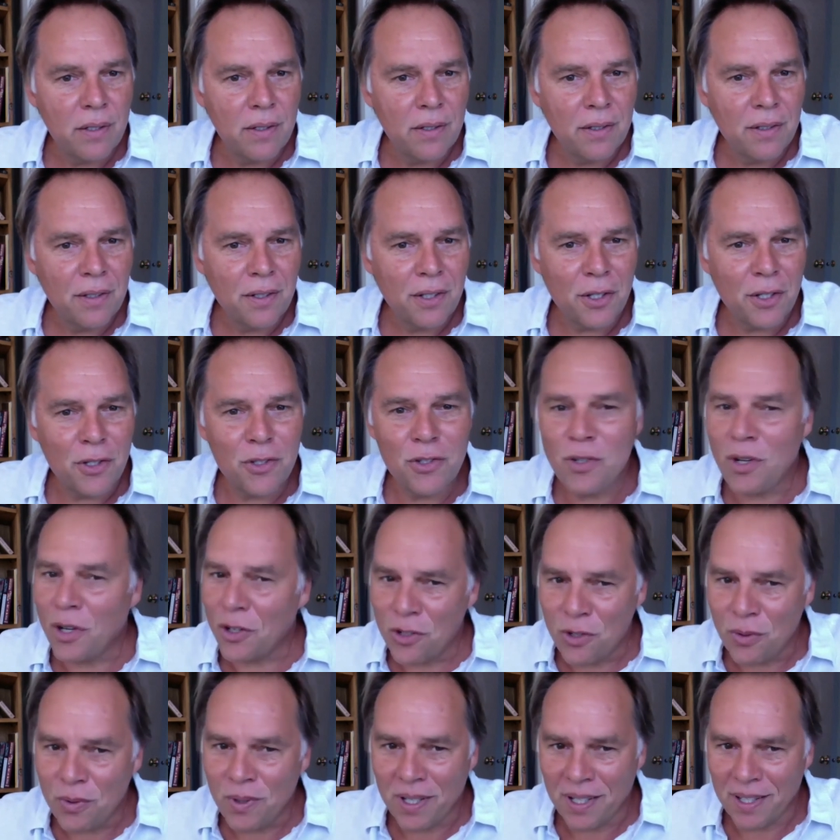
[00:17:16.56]
Because you're not
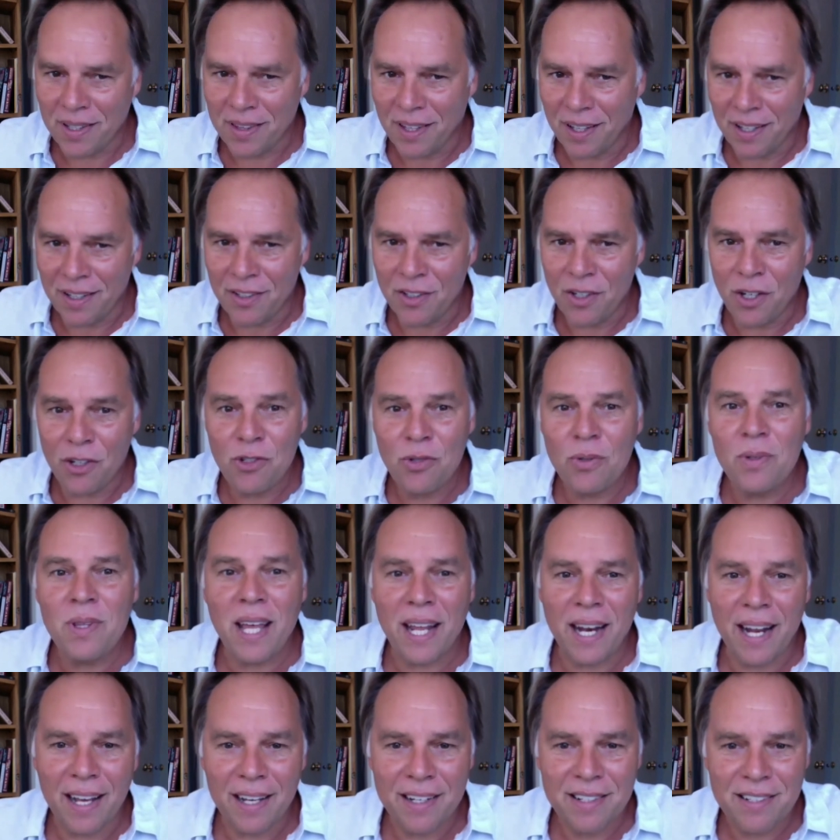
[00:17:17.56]
doing it then. You're not doing that
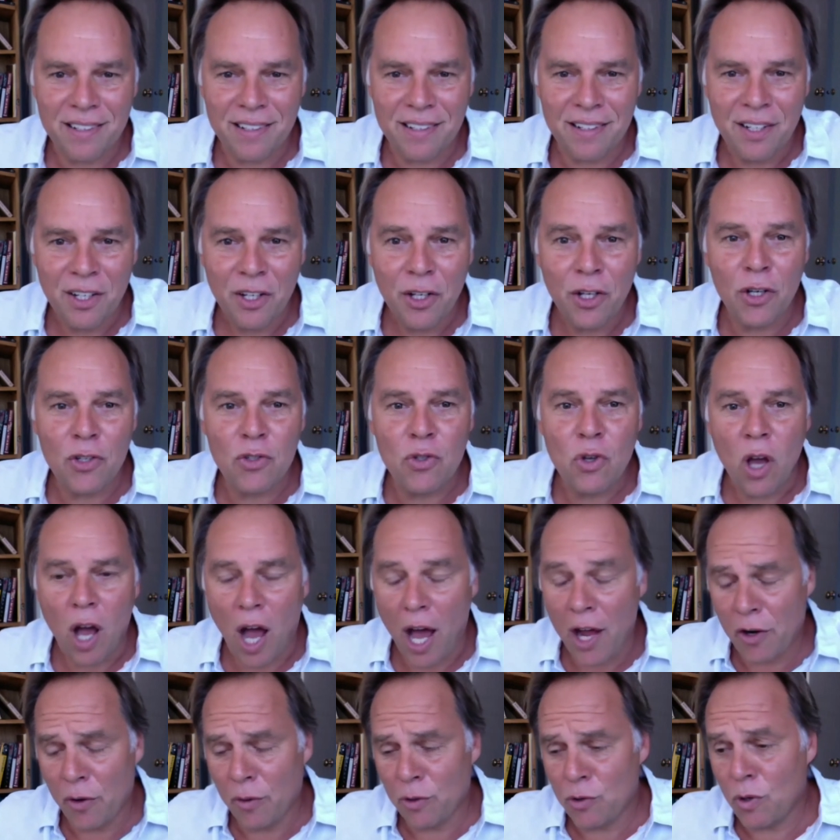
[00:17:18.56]
action. Because I
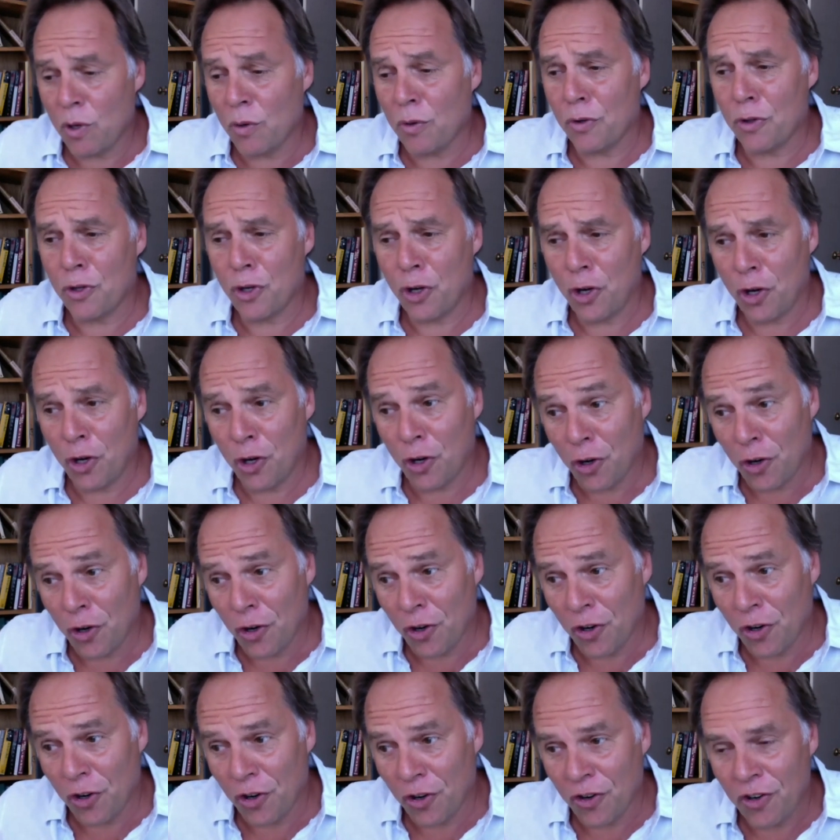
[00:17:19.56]
don't know what's wrong with
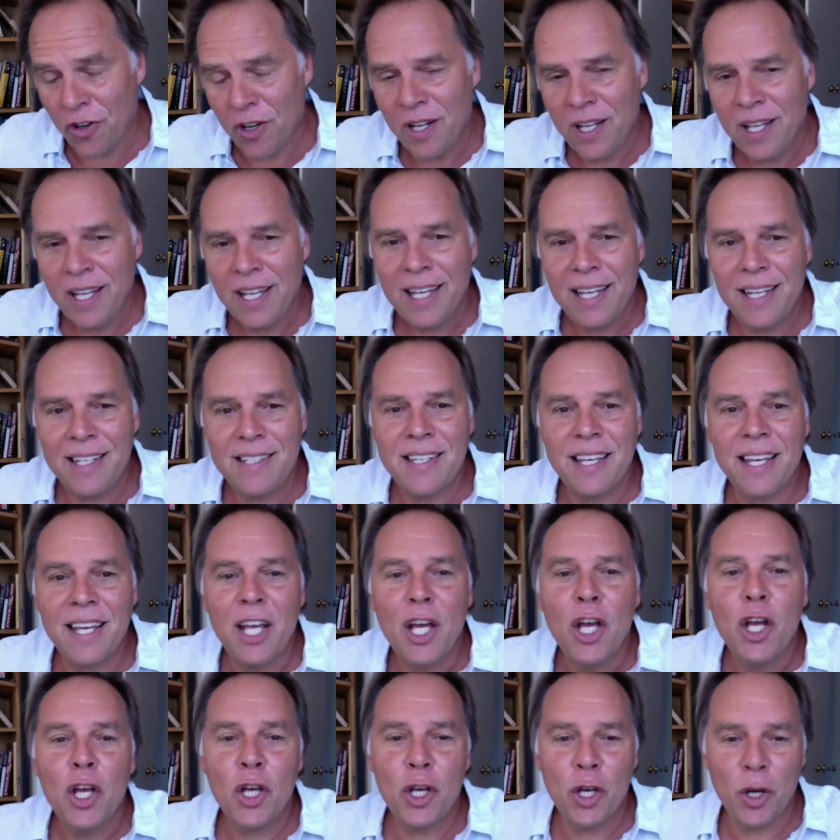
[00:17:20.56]
her is a
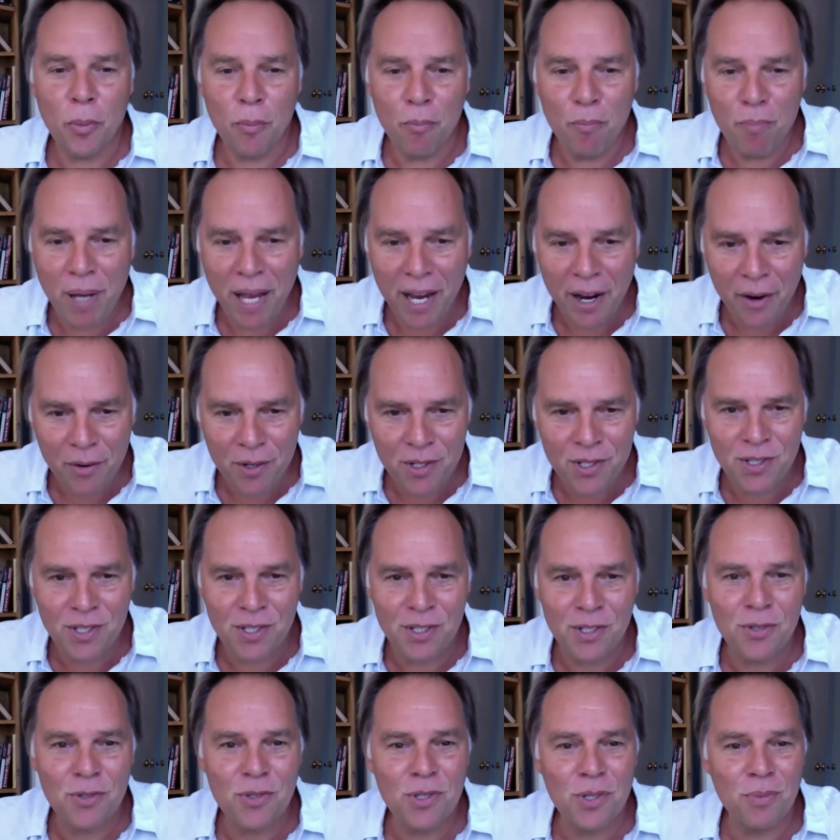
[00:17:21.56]
comparison
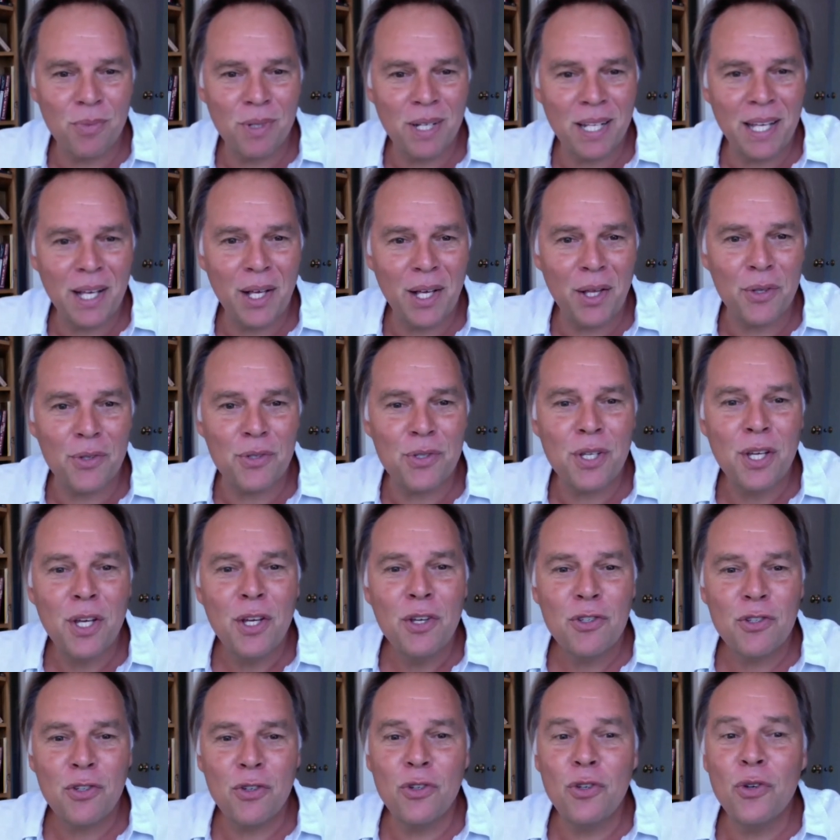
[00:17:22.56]
to somebody else.
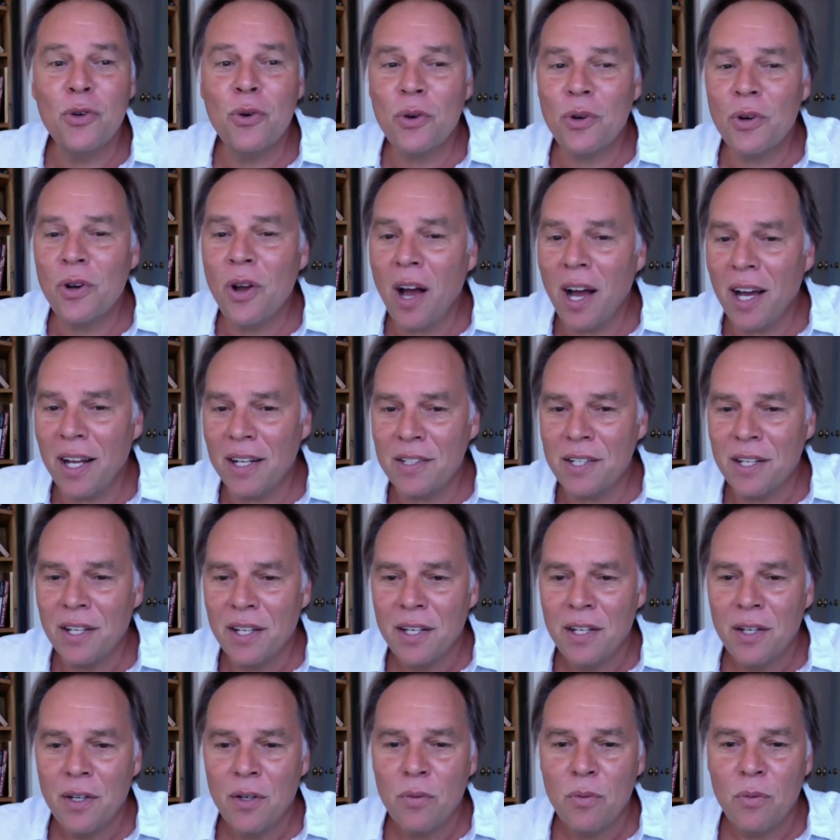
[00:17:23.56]
So you're not,
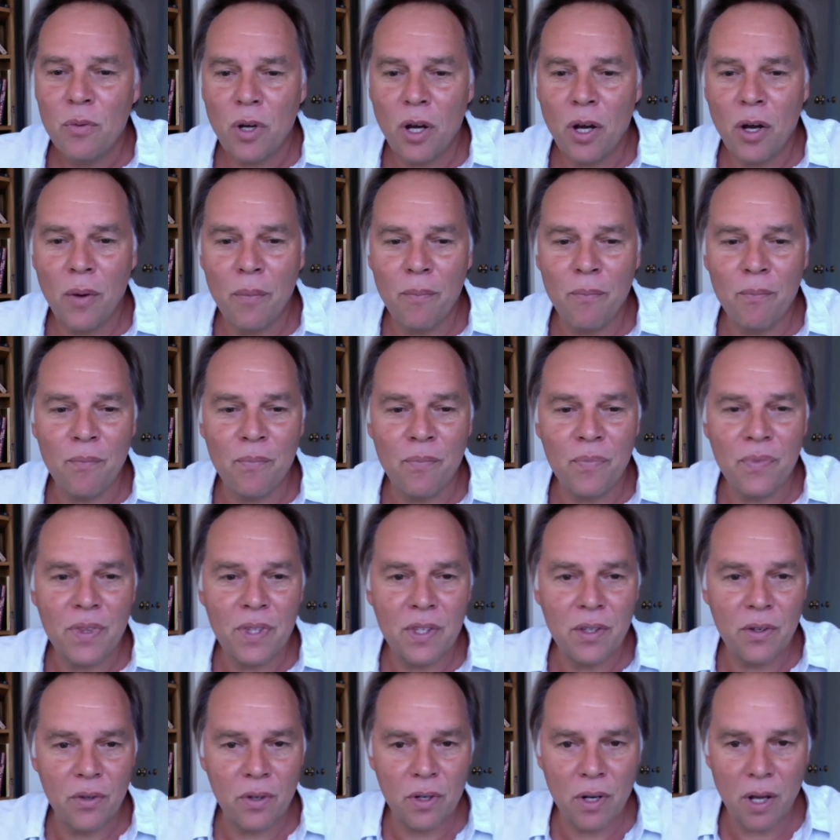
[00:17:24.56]
what
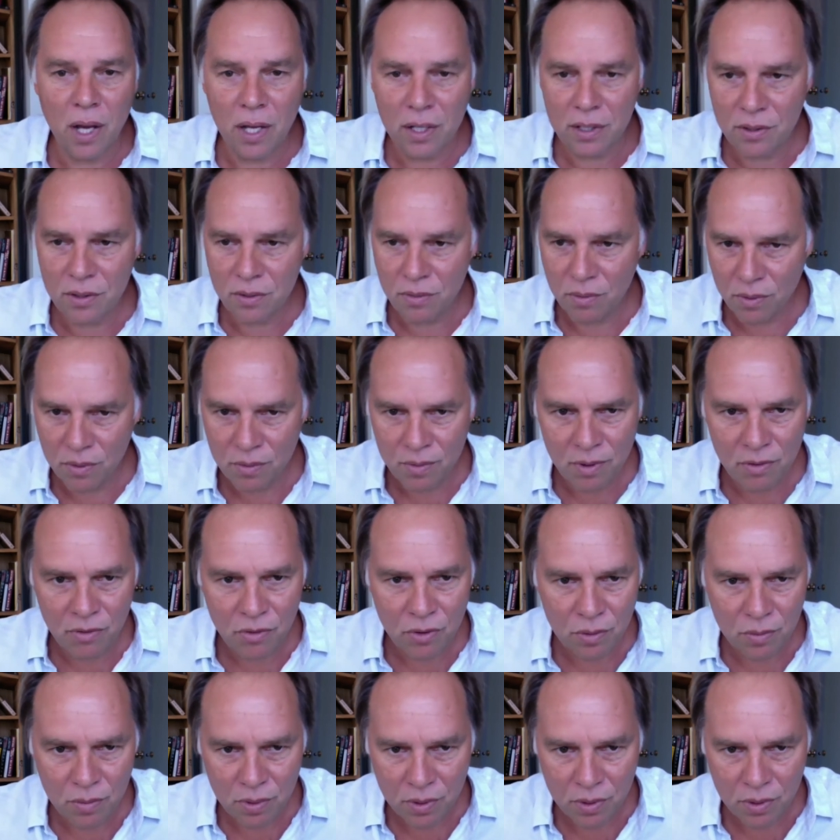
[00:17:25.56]
was my verb?